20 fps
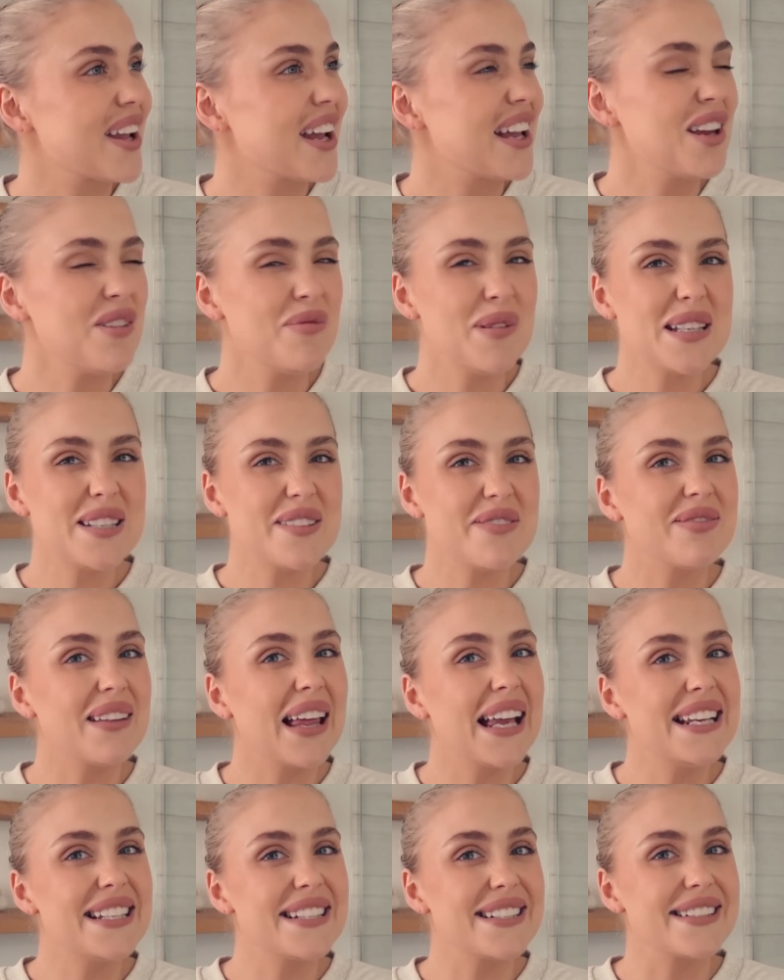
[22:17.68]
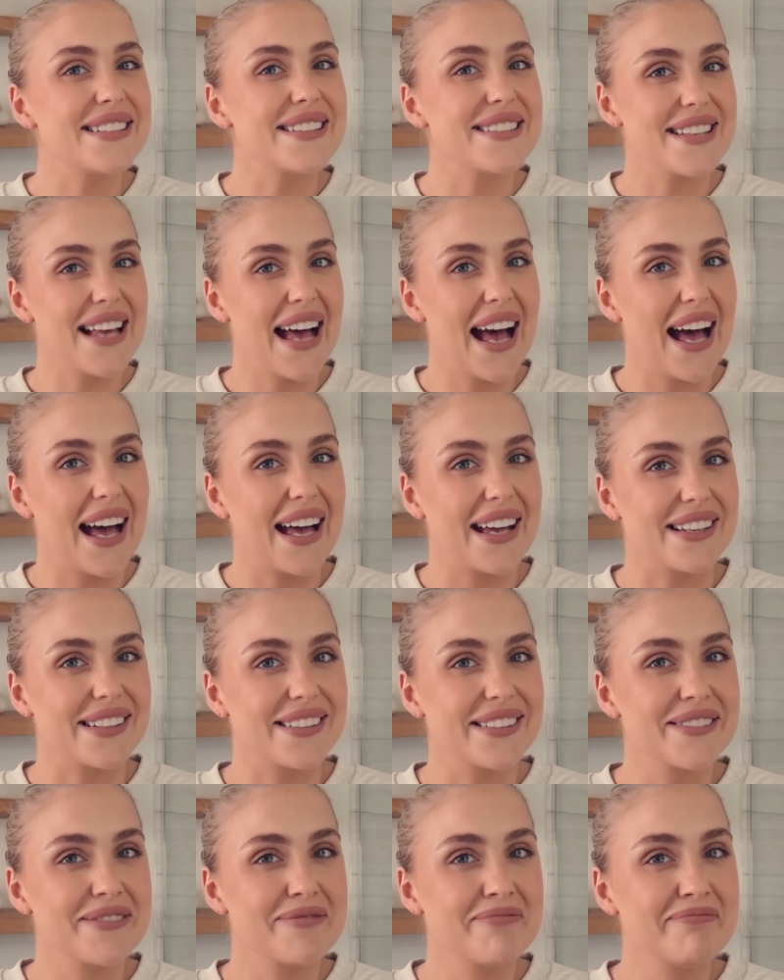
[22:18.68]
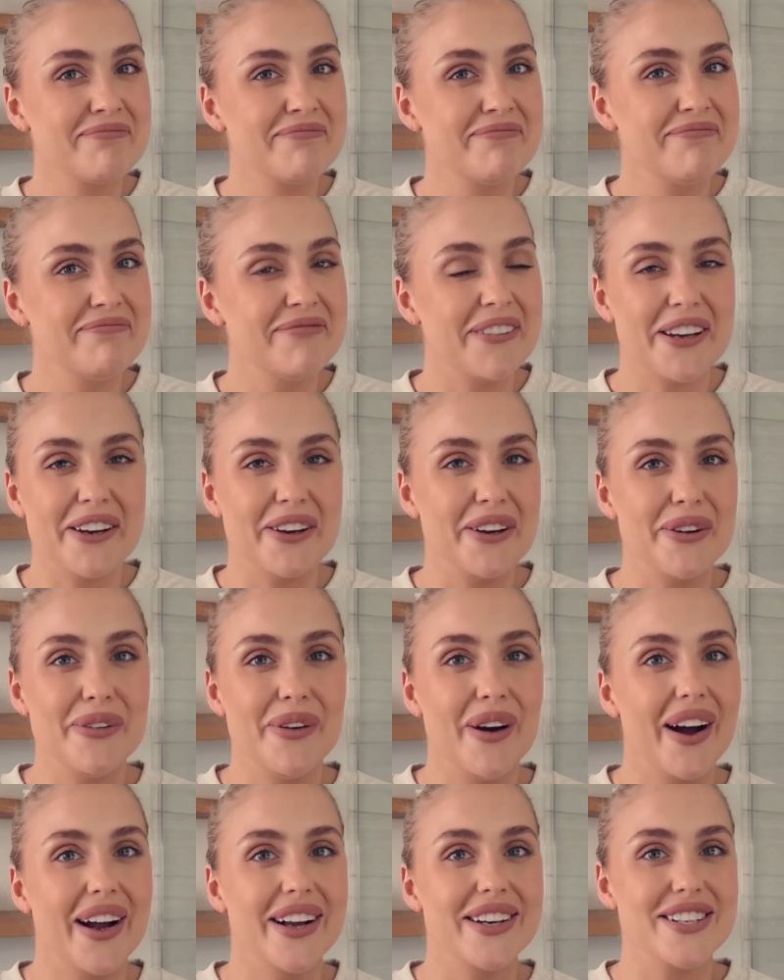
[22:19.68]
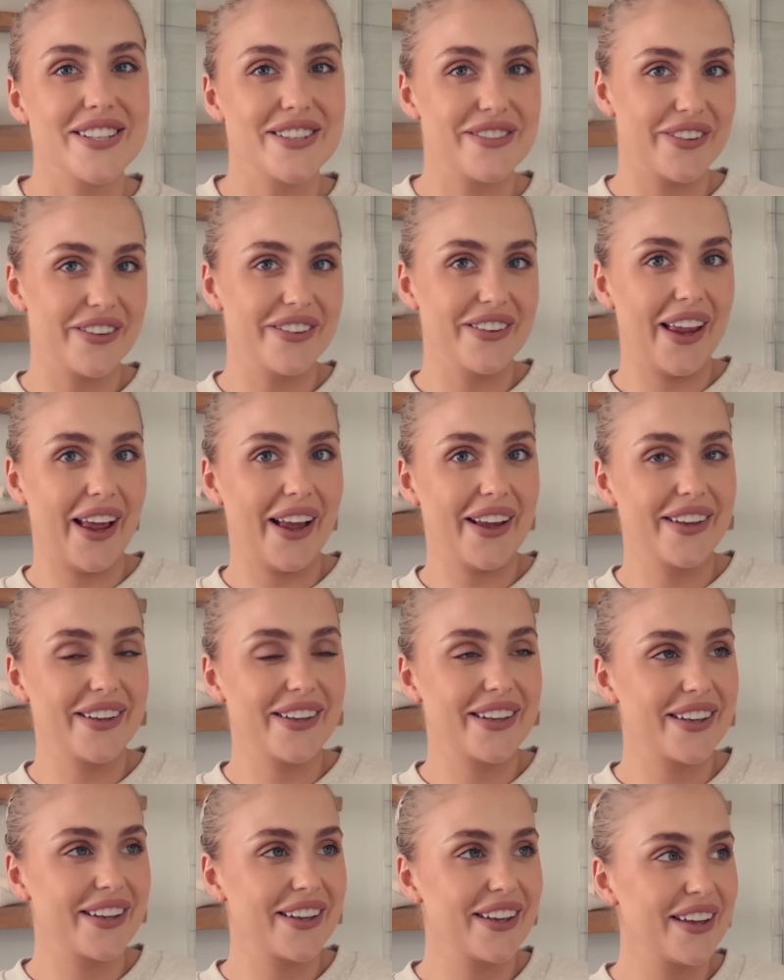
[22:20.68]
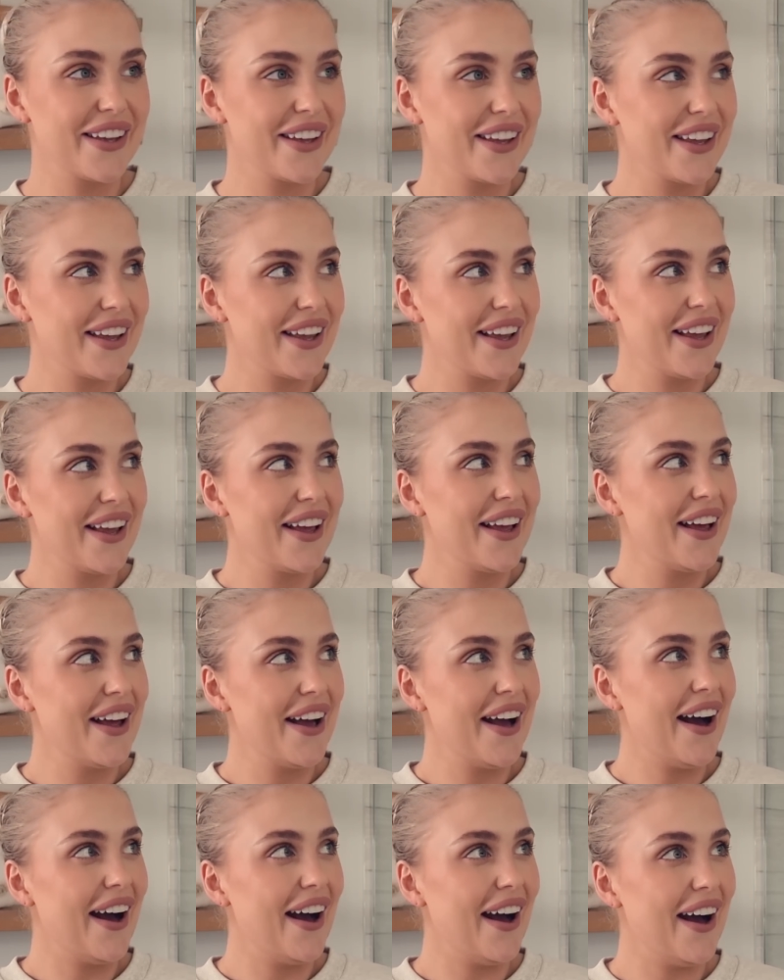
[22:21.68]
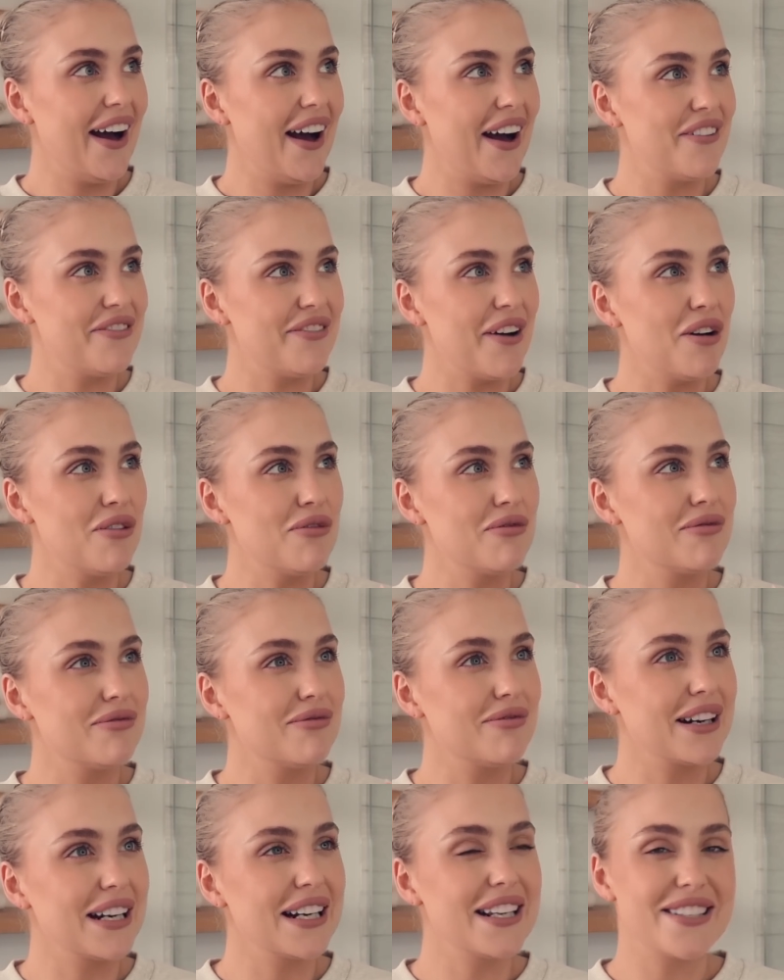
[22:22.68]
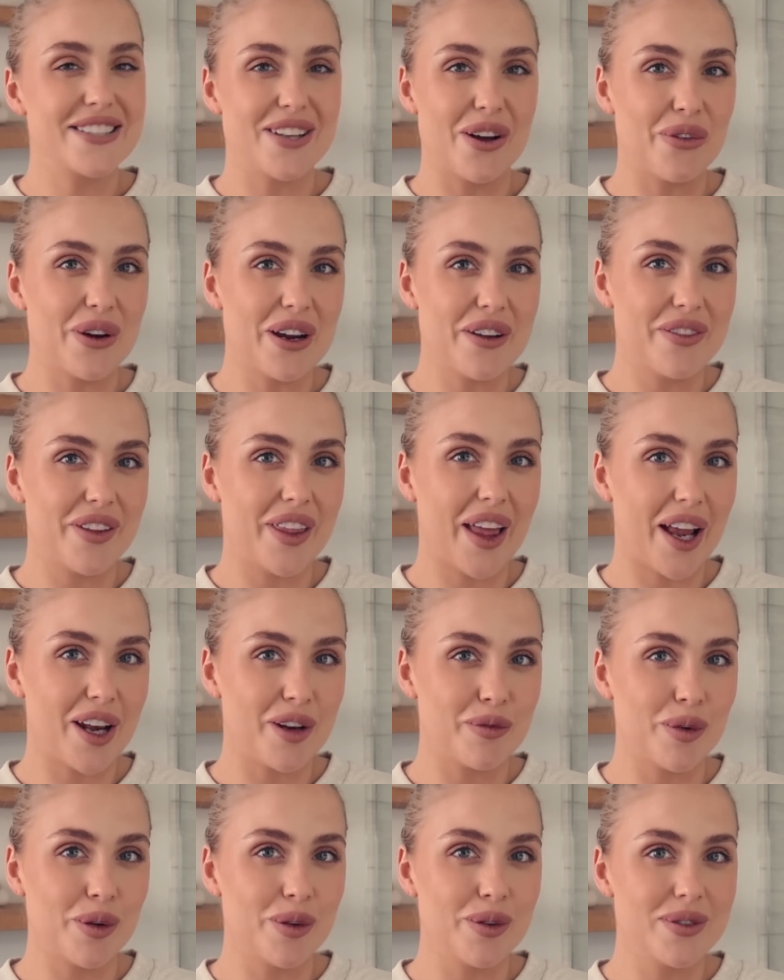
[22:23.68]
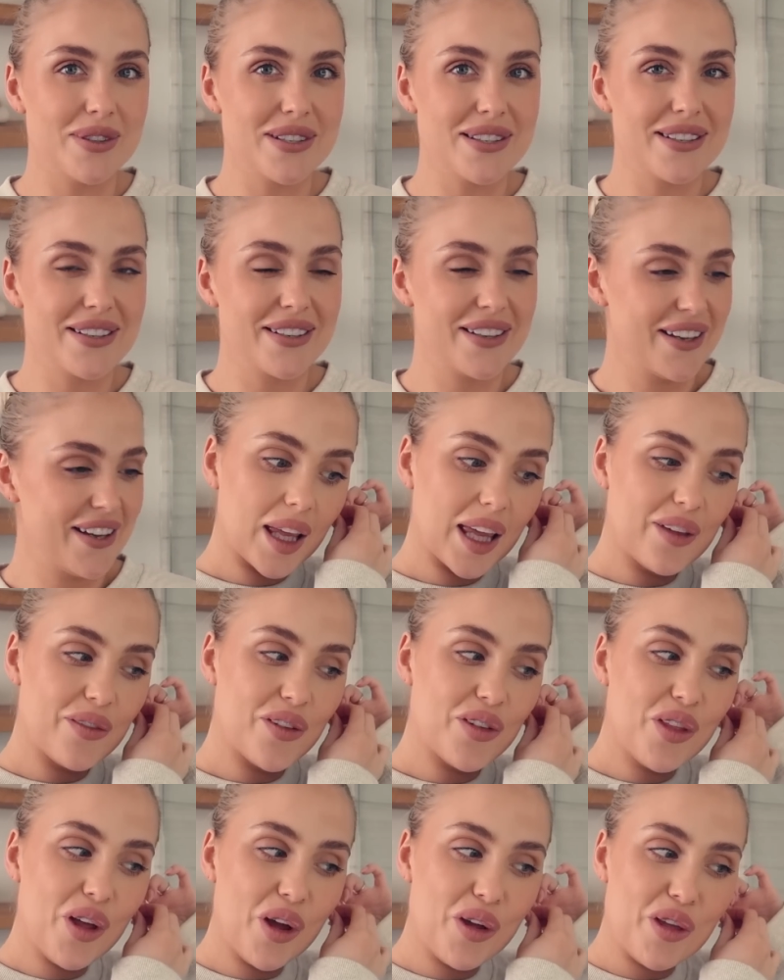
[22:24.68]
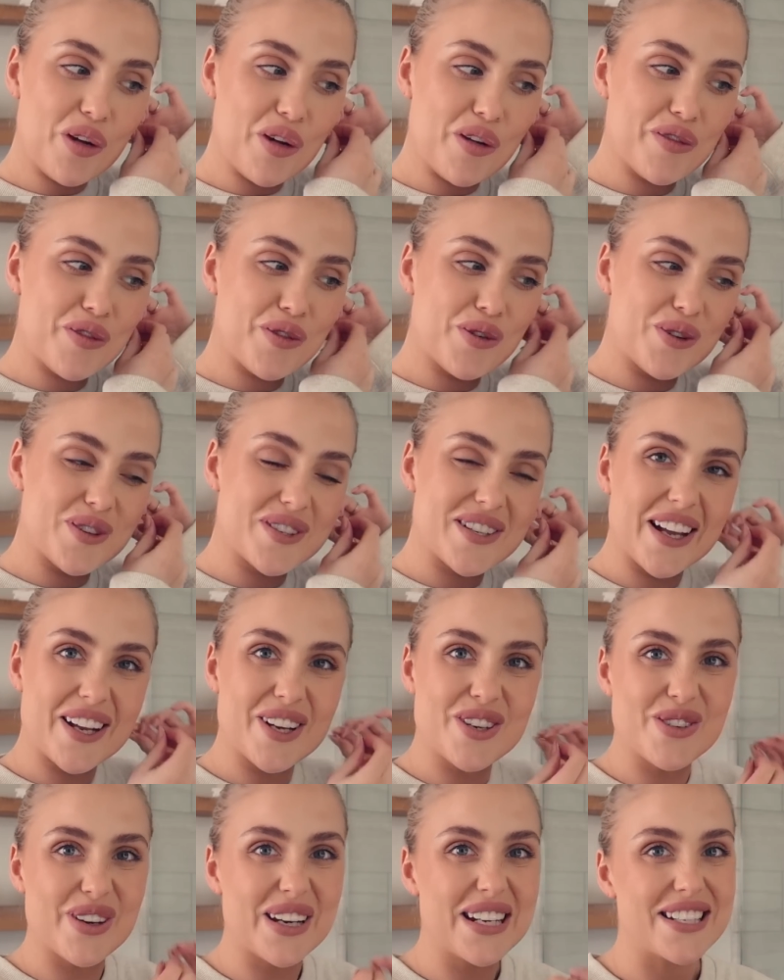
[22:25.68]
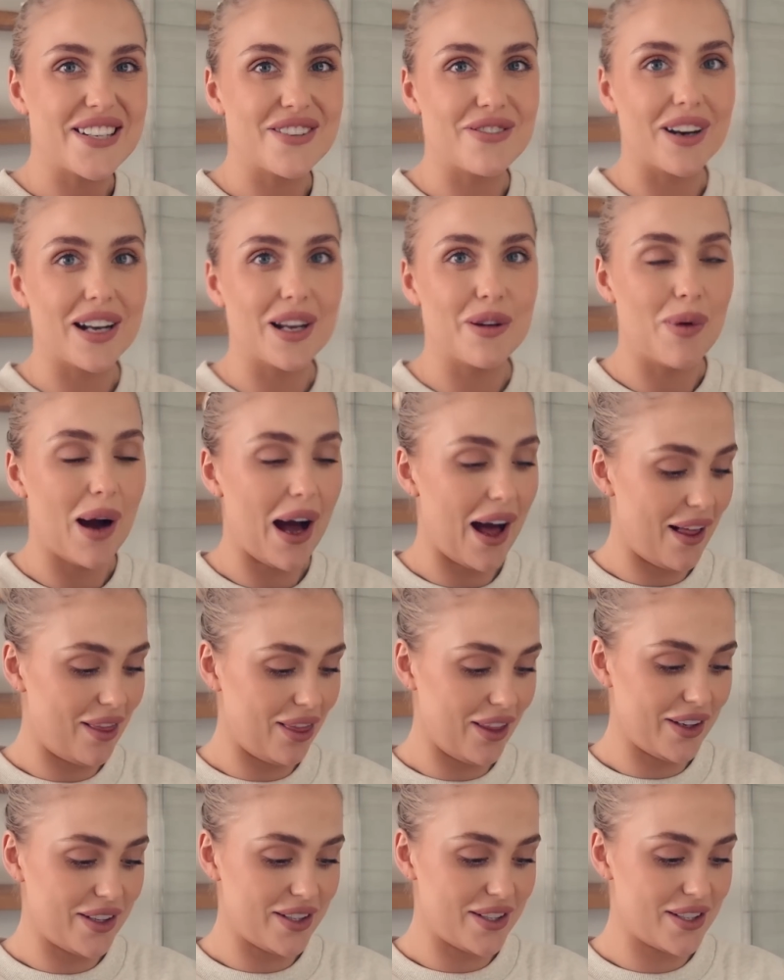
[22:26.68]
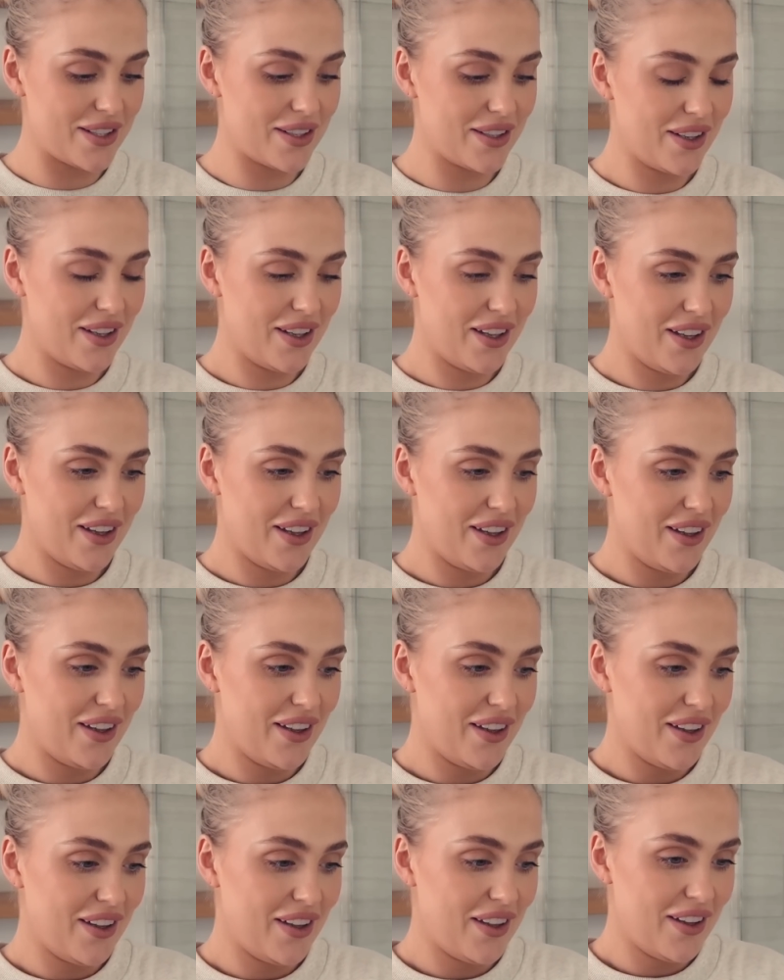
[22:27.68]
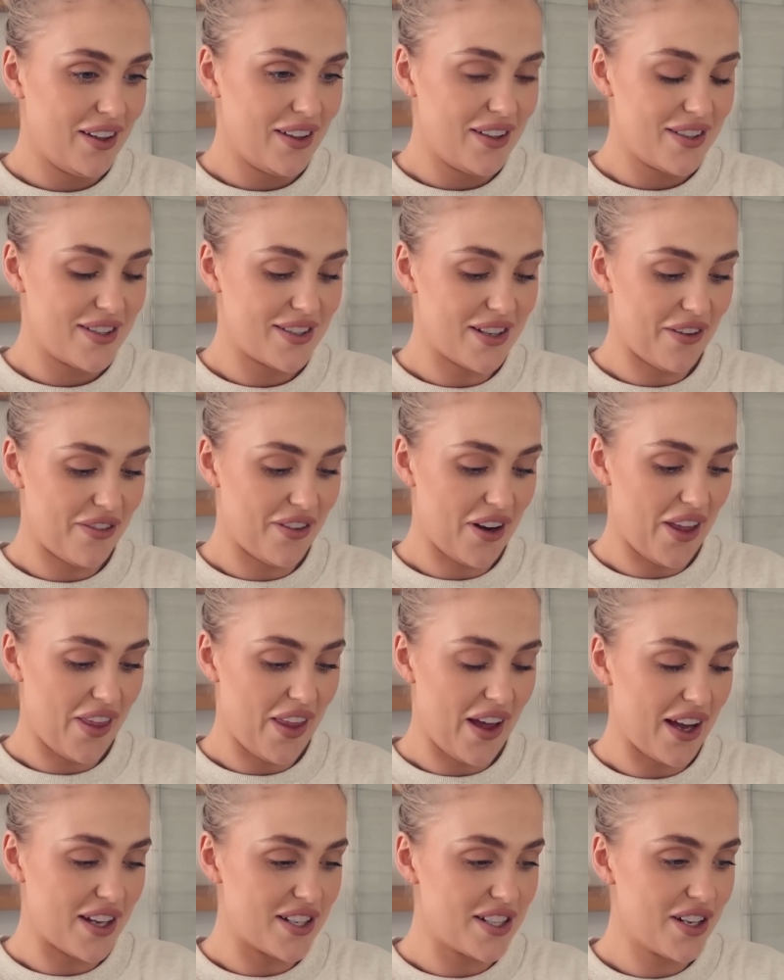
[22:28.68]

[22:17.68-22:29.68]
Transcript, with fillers: a little bit deflated and sad. I don't know why, I just feel like I felt really sorry for the animals. Even though they're of course like treated really well and stuff like that, I